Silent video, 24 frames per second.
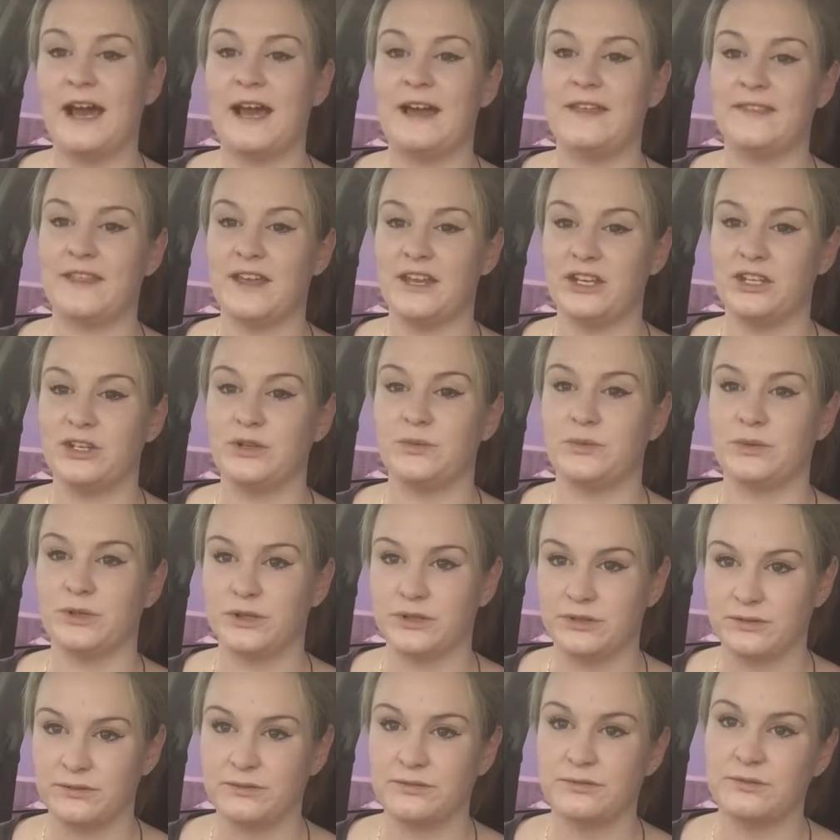and then you
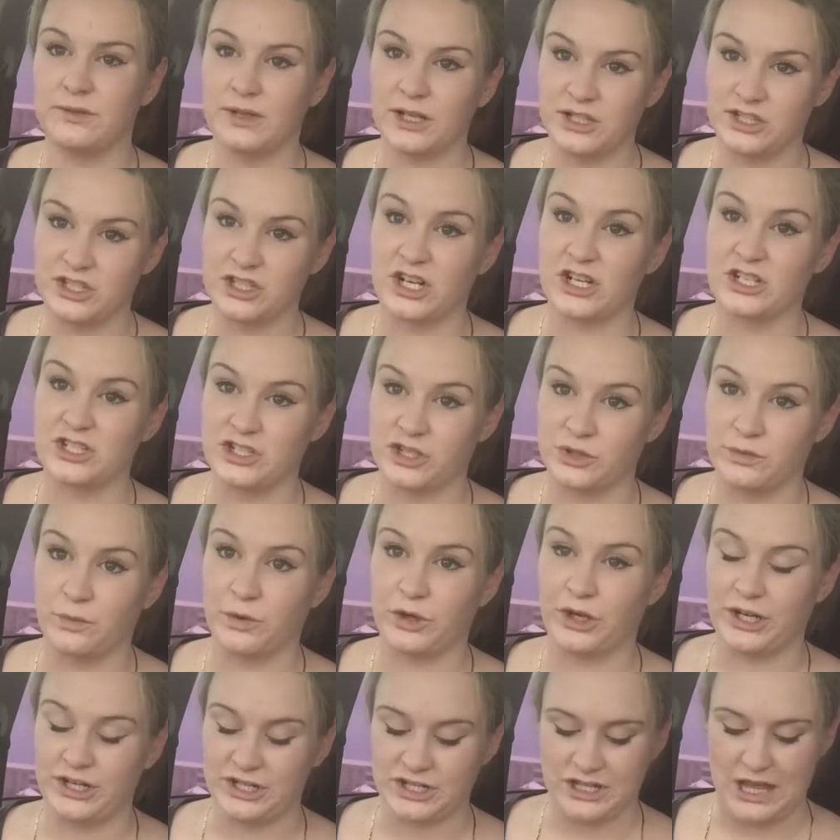would adjust your
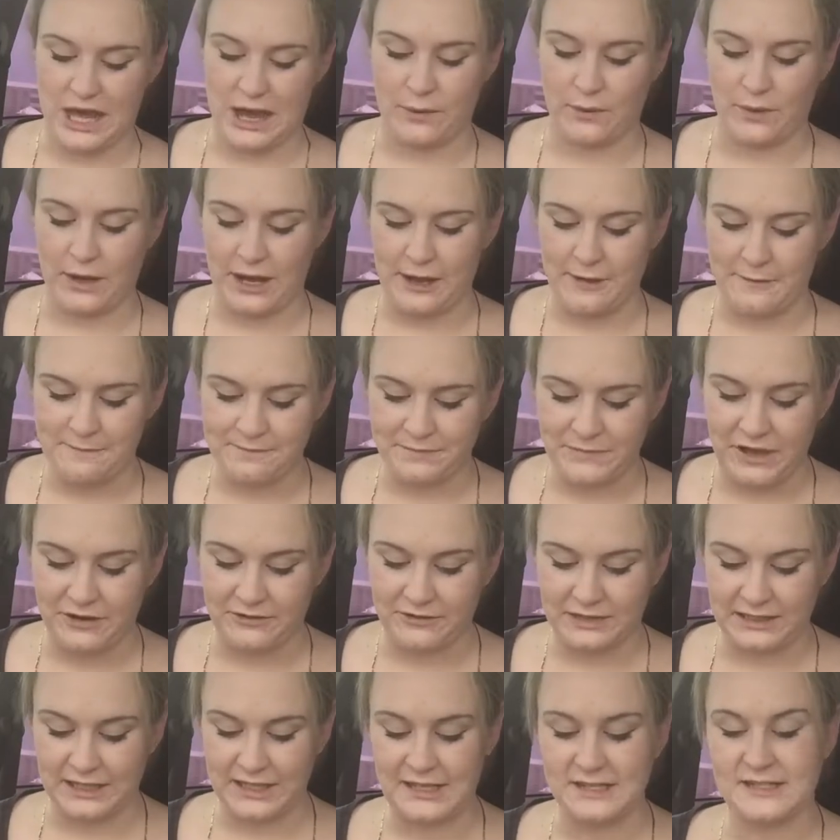wattage that way. They
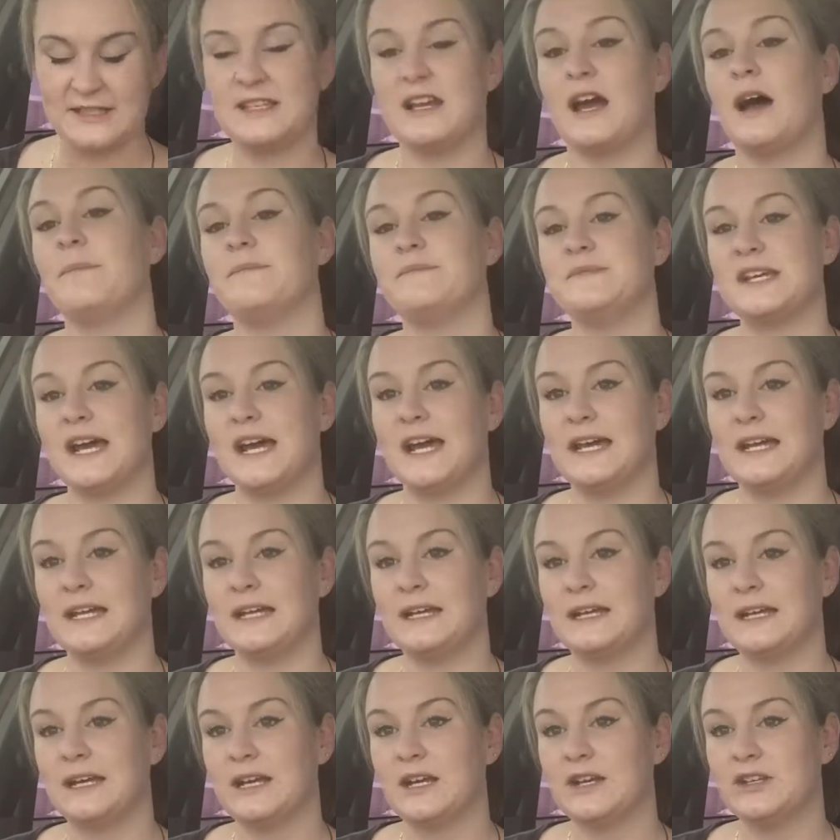released the
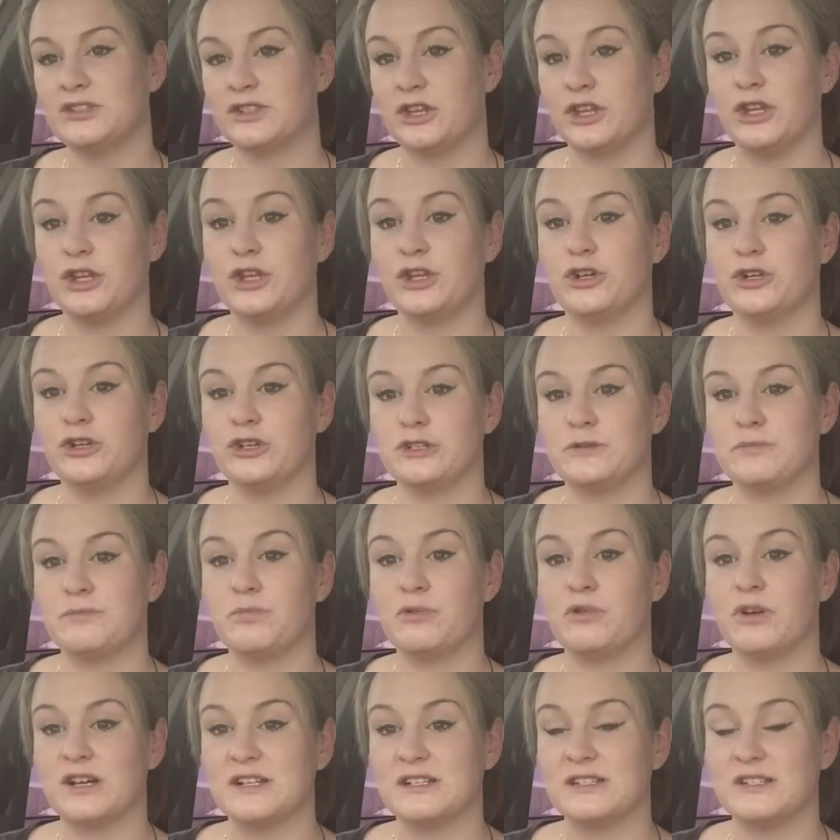update so that you could just
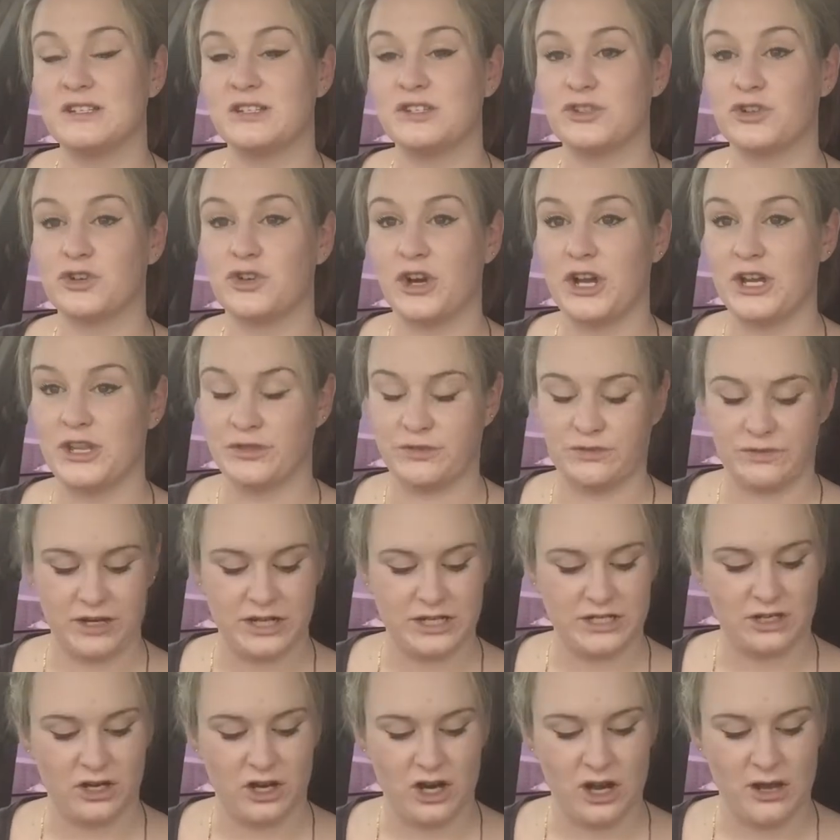press the screen
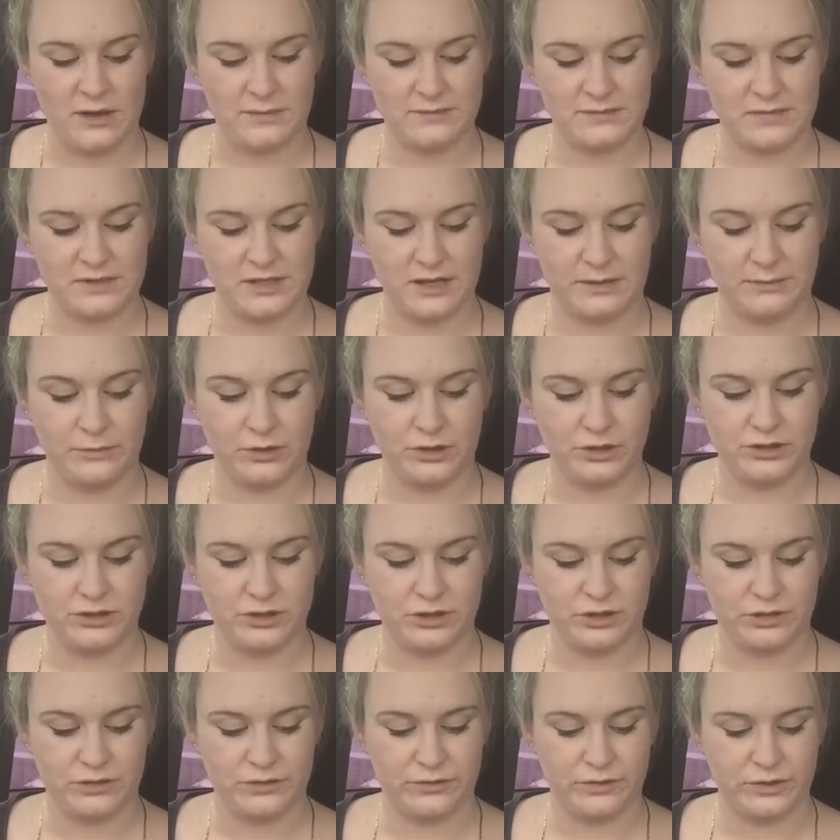3 times. I'm not
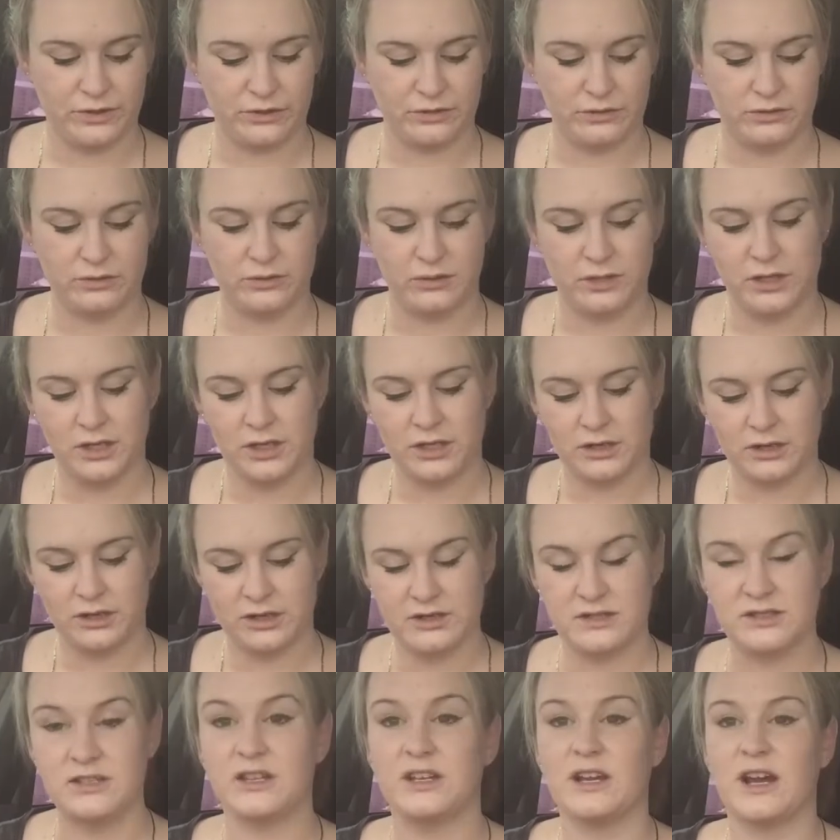sure if it'll,
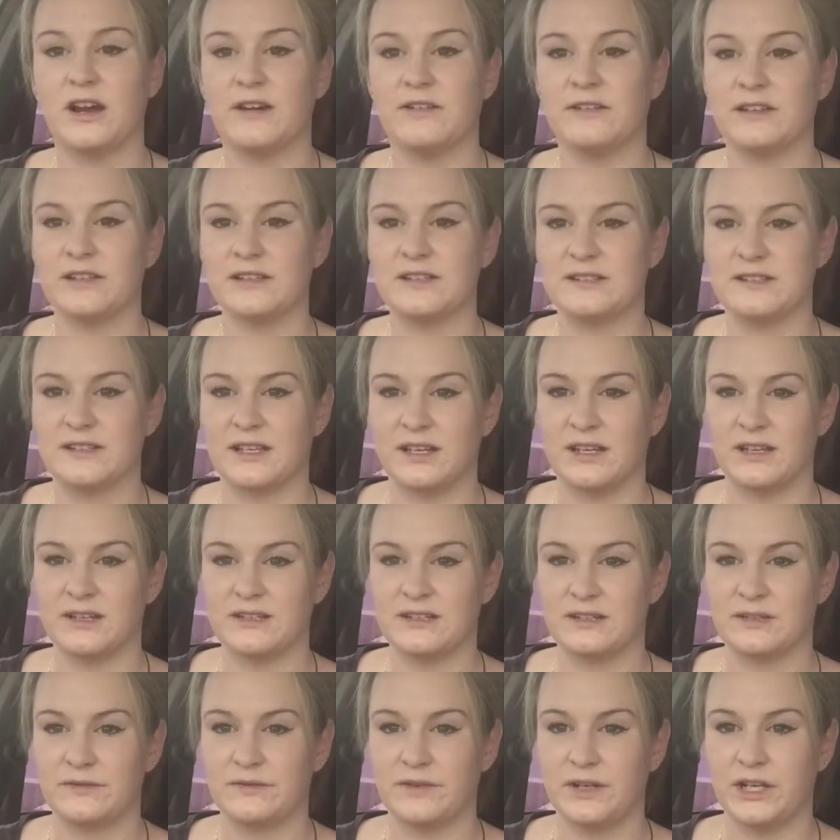because you can't really see it
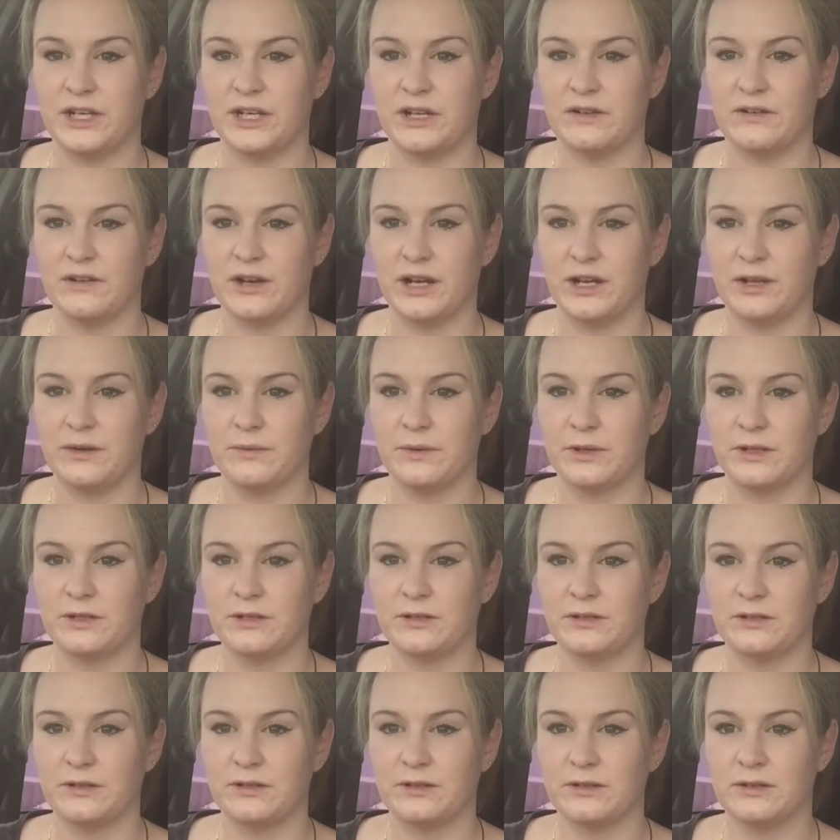because the video running 1,
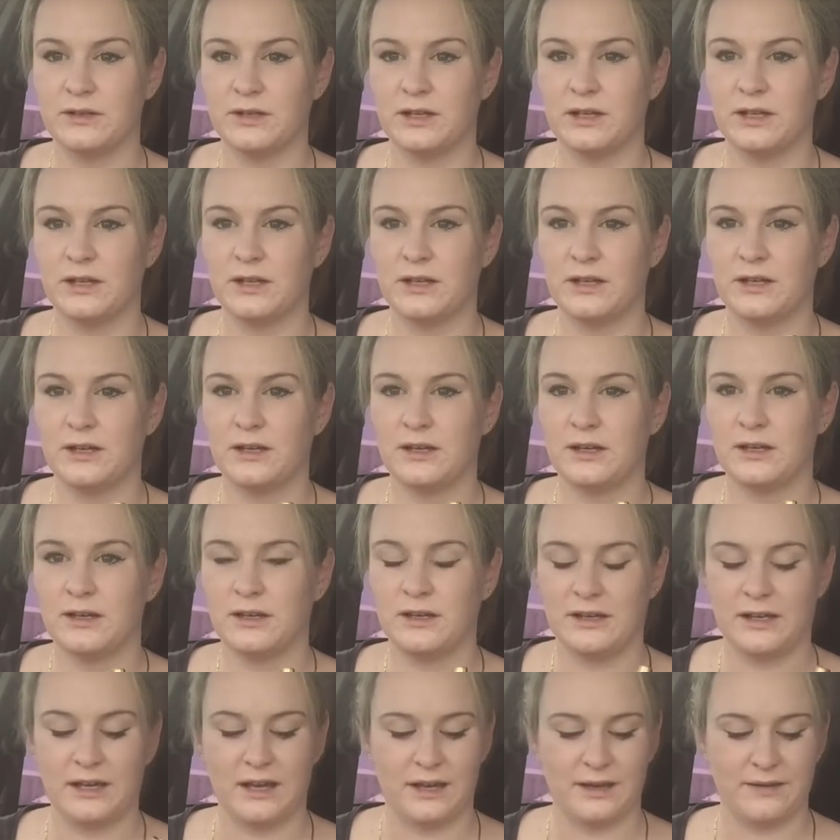2, 3.
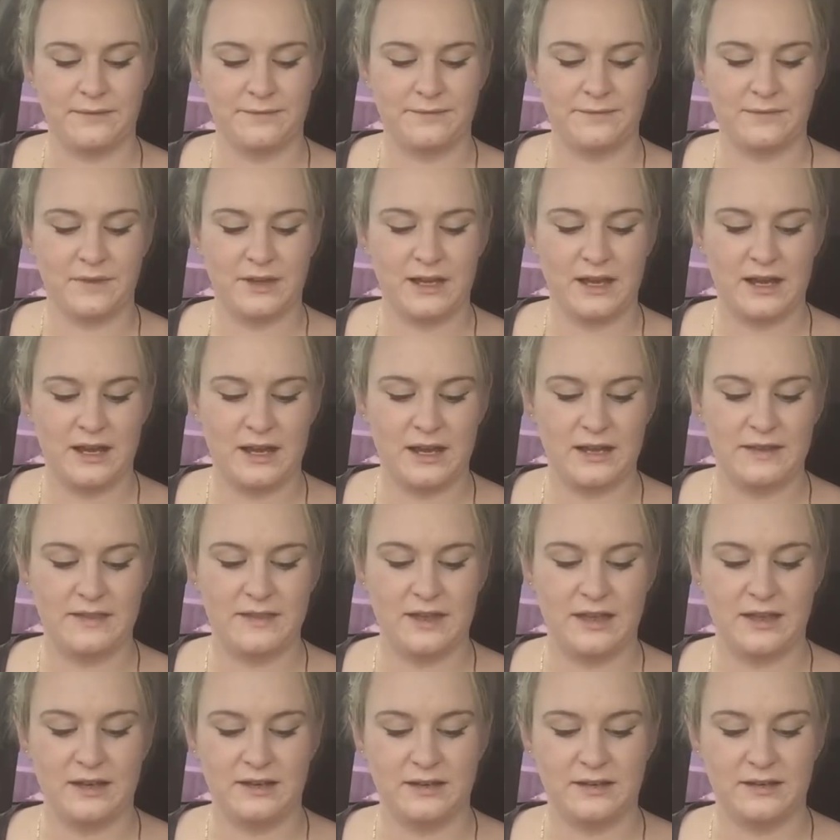Yeah. And
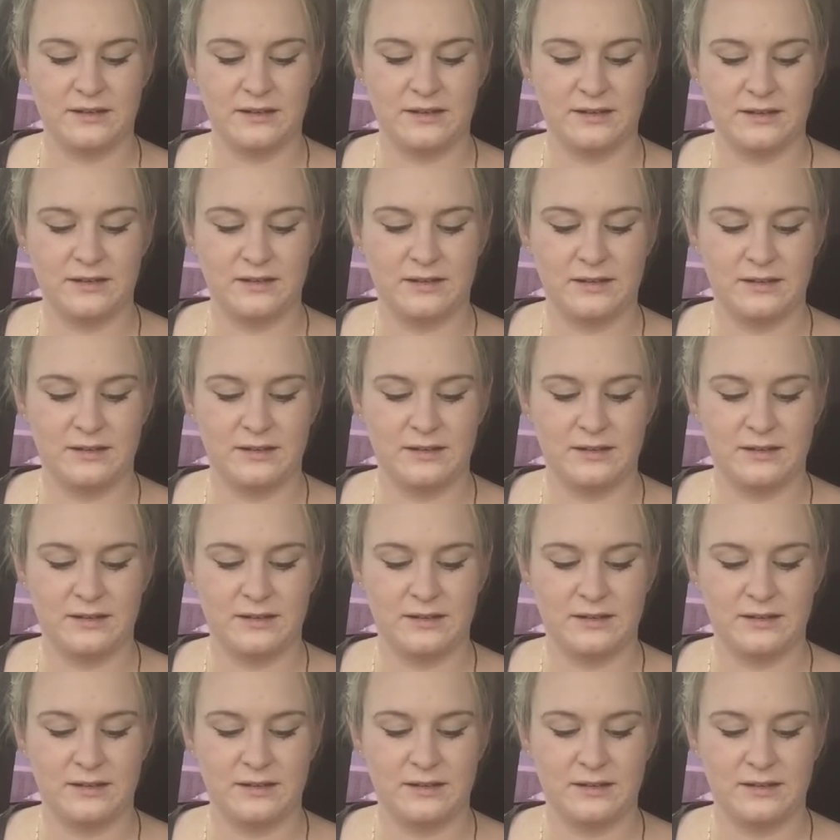then